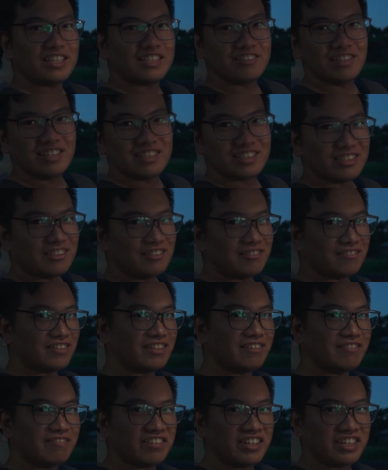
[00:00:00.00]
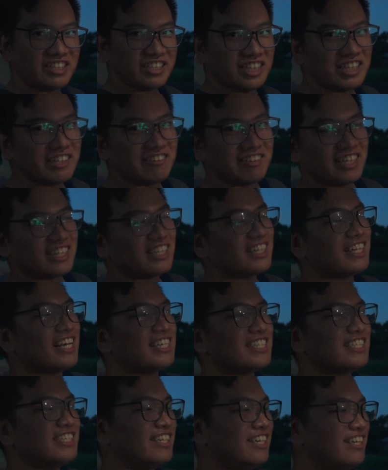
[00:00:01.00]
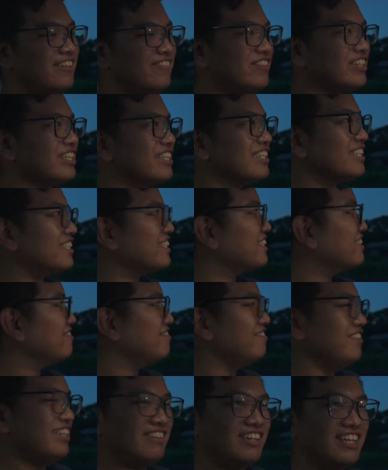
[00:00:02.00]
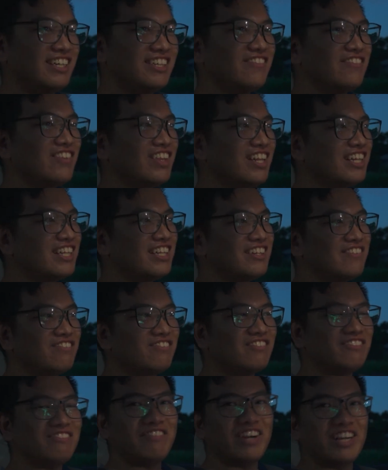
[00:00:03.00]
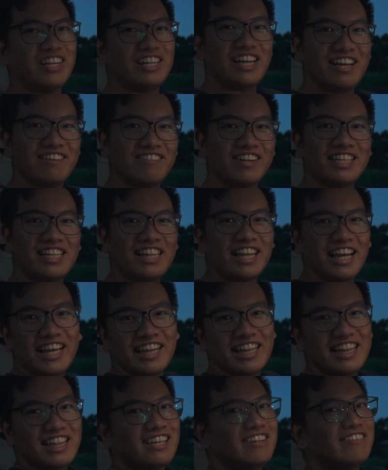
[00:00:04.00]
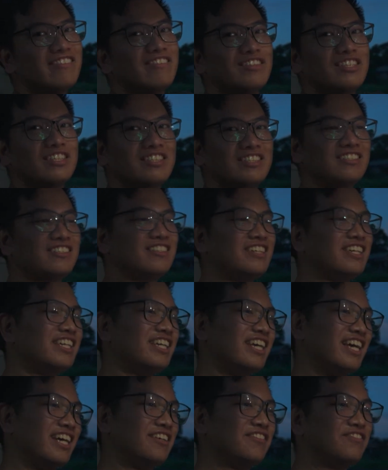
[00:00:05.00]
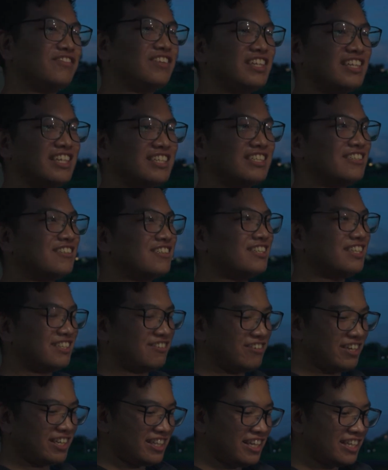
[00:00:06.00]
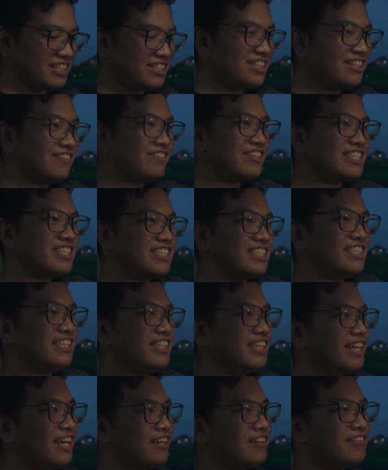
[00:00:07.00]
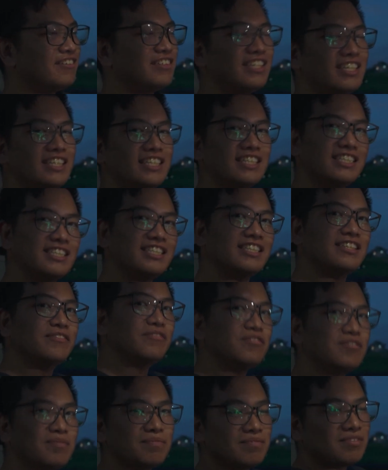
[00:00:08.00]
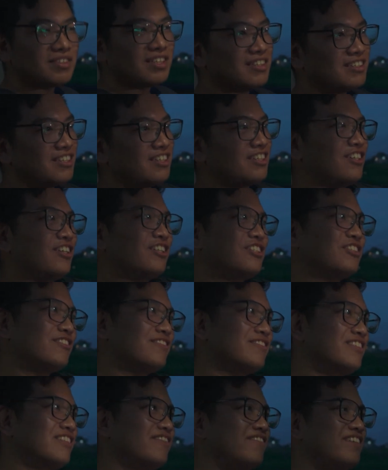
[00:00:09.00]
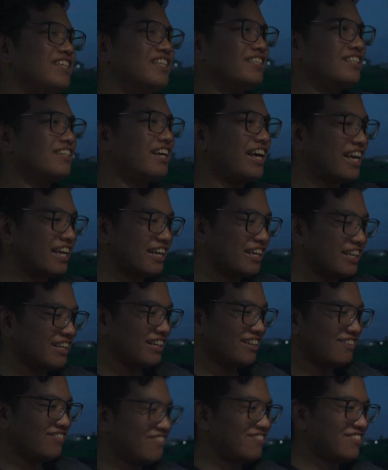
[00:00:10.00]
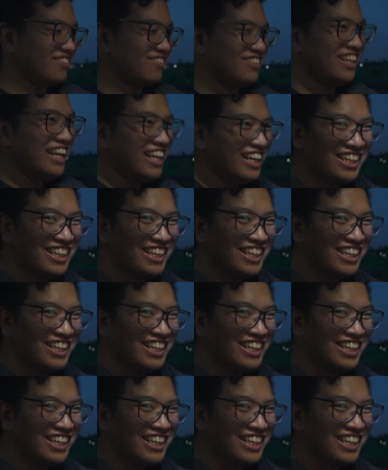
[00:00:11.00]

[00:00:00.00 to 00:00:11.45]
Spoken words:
So let's go for a very quick test drive because we barely have any light left. So yeah, let's go on a quick test drive and see how this crossover feels. My phone.